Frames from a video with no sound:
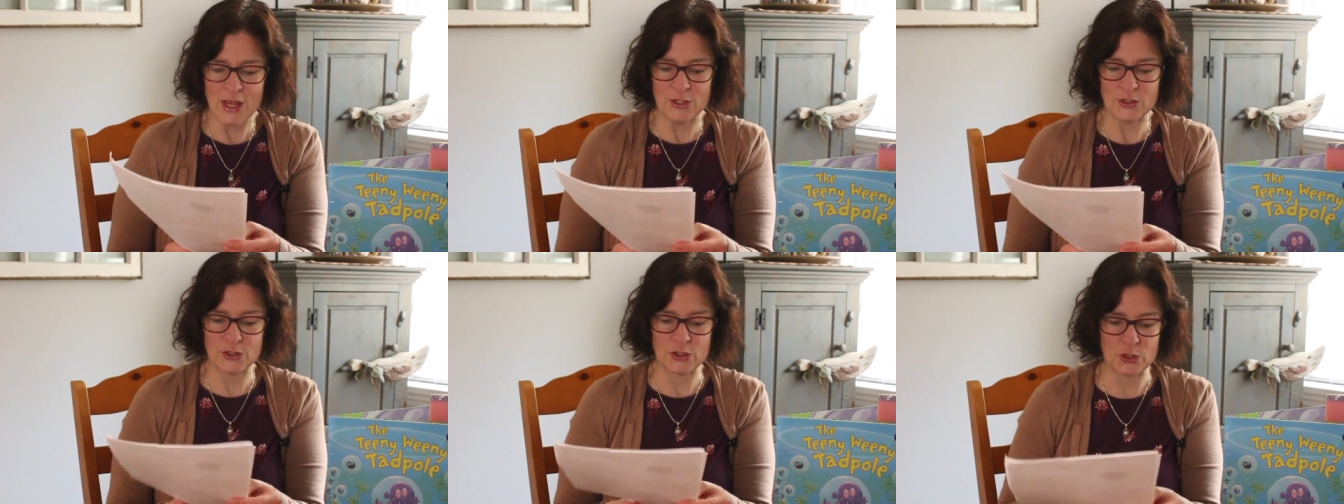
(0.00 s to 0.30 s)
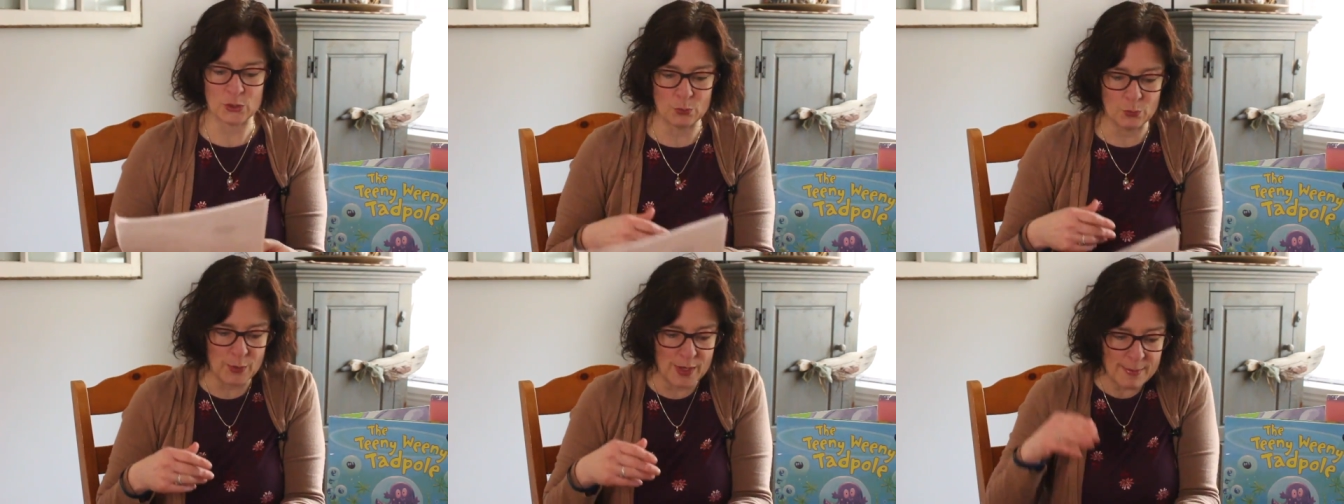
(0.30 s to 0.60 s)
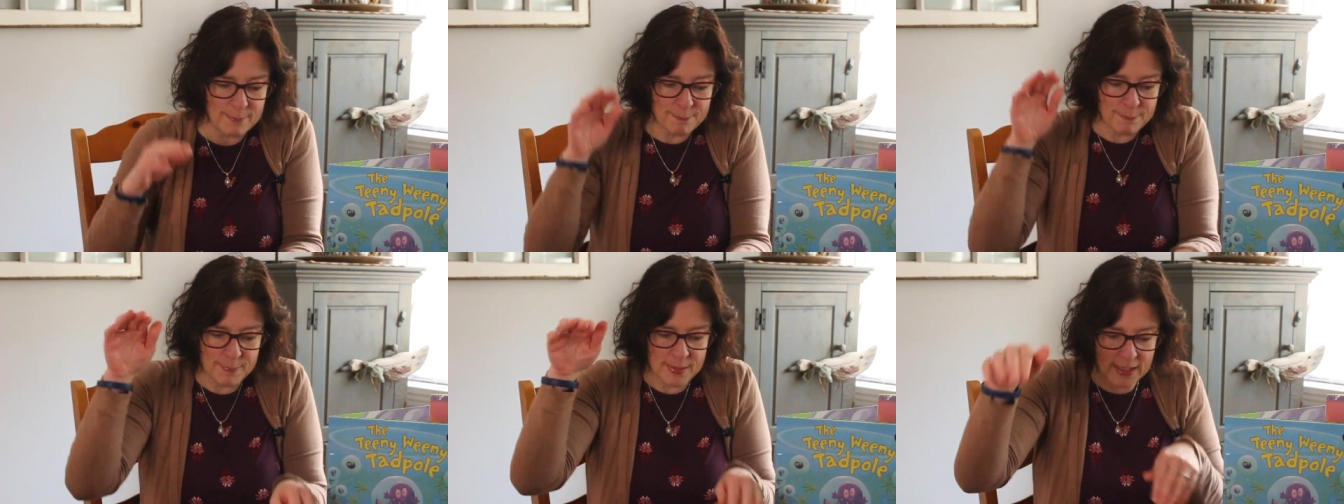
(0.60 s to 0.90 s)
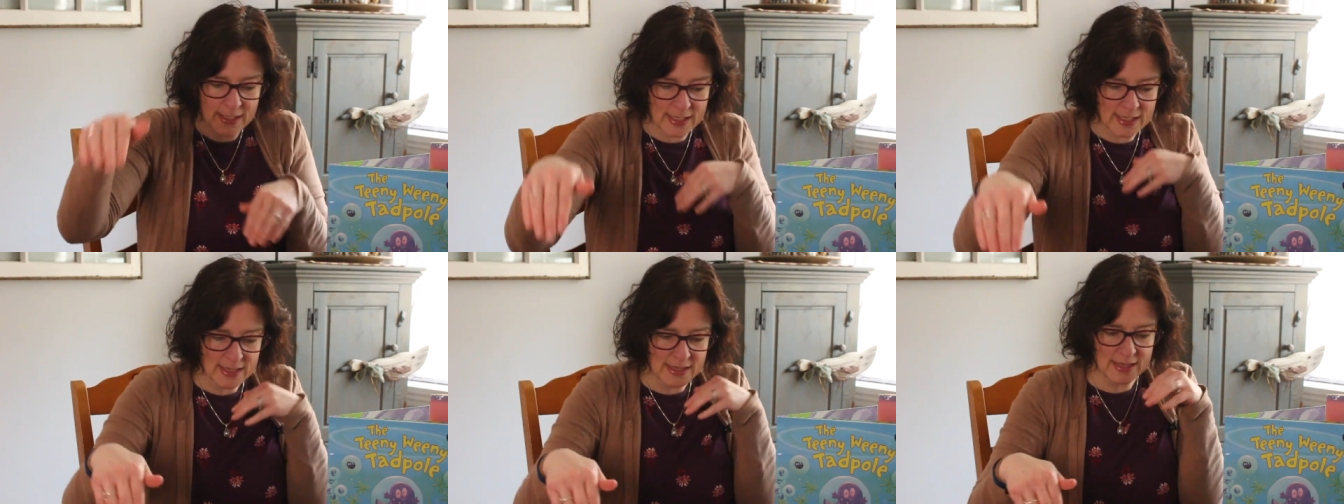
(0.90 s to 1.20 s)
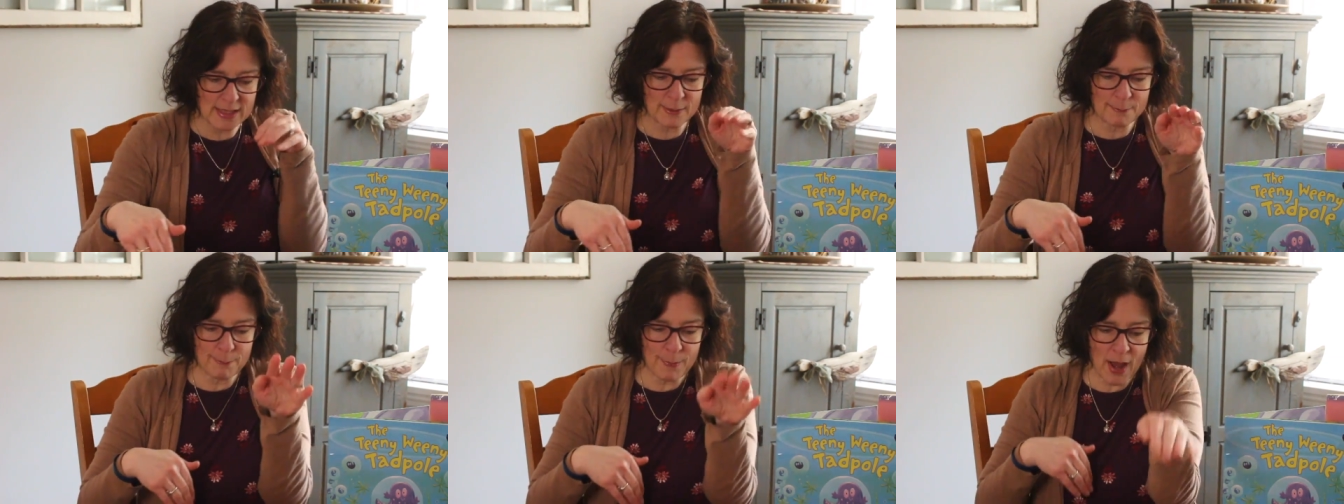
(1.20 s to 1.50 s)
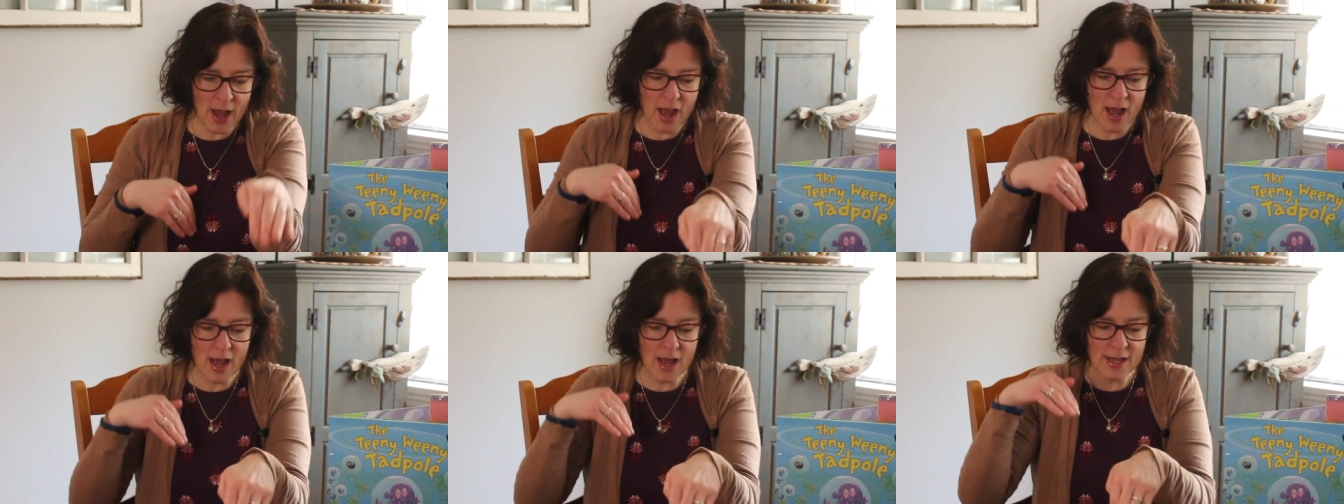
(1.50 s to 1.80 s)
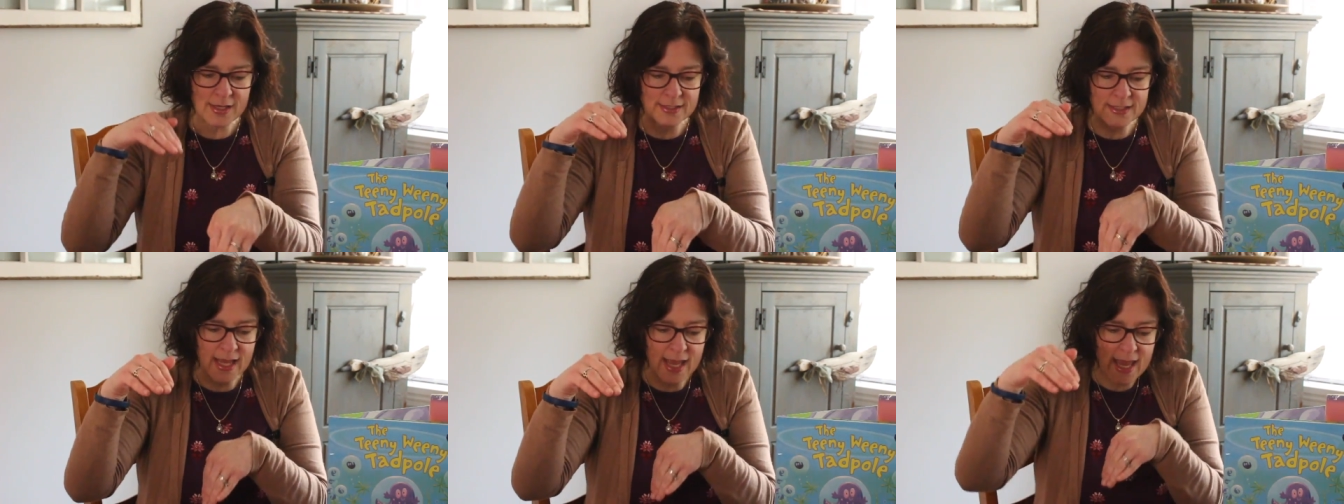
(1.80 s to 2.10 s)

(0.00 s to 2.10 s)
swimming in the pond